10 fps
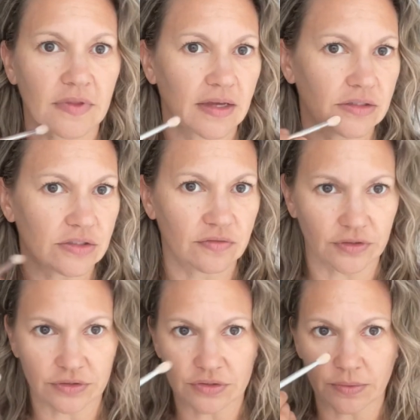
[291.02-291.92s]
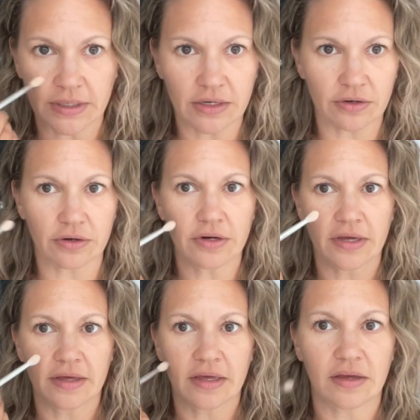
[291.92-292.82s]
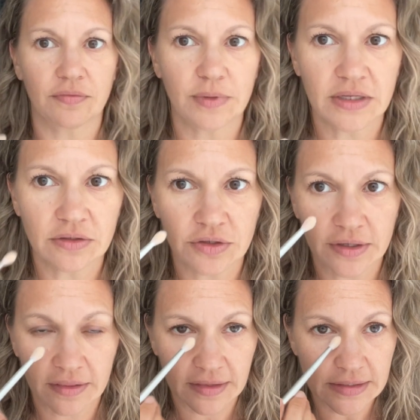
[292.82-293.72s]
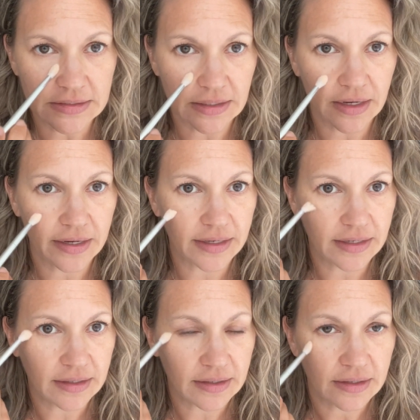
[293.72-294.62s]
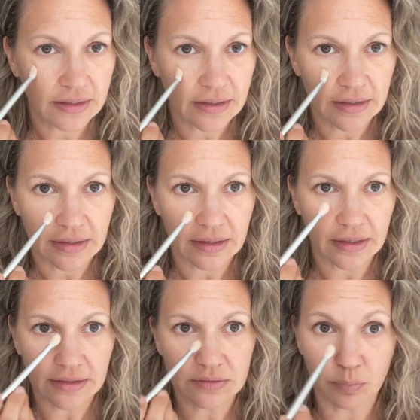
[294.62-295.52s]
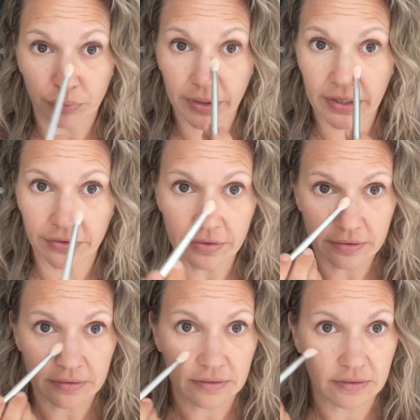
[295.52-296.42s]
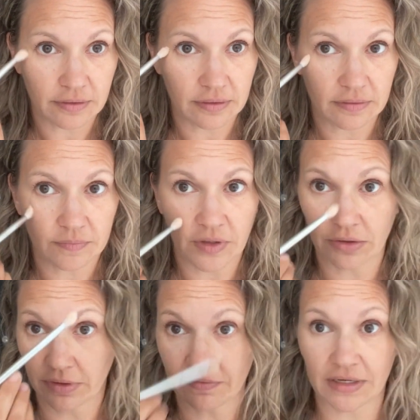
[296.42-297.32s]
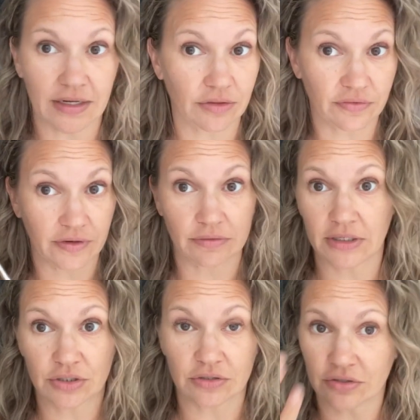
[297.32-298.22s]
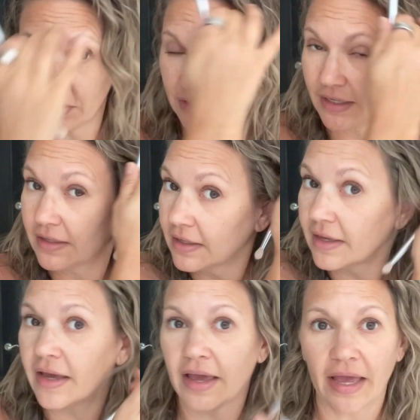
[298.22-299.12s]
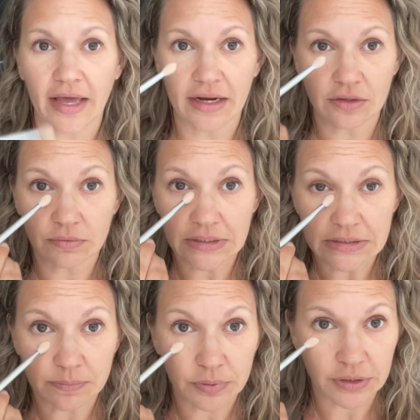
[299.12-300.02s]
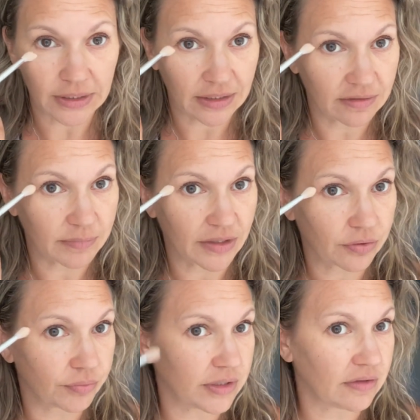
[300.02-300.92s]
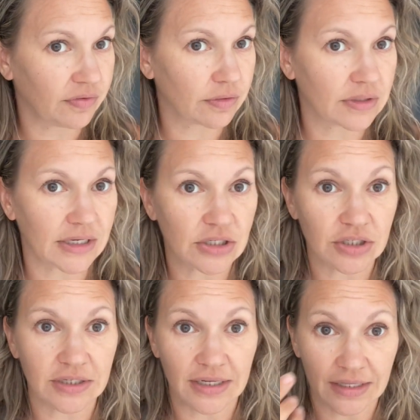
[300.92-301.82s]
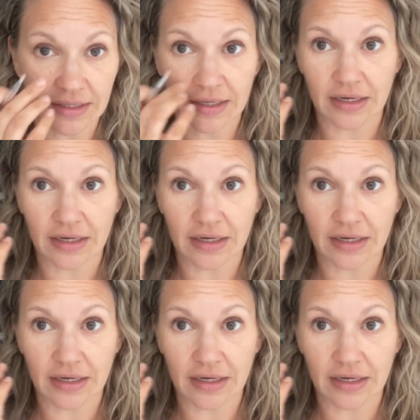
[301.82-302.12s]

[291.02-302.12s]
it just filters. So here, if we can look, this eye is brighter. I don't have any other foundations on yet. and I don't need to put any of my 3D foundation in that